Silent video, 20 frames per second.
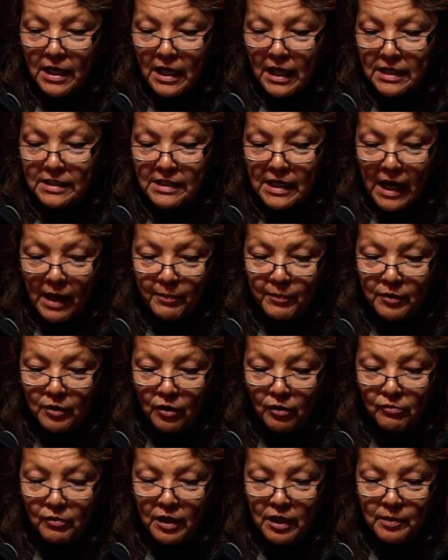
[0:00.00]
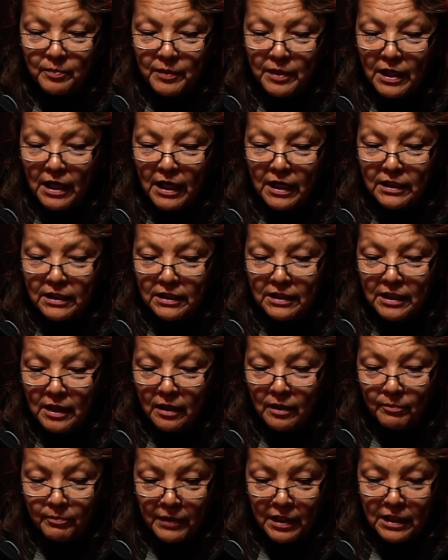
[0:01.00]
as happened already behind the
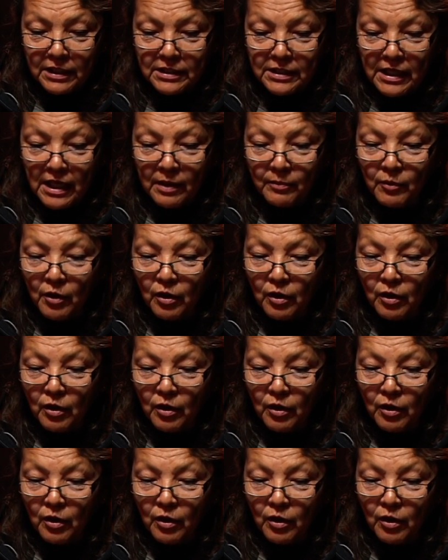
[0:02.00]
Bennett Dam,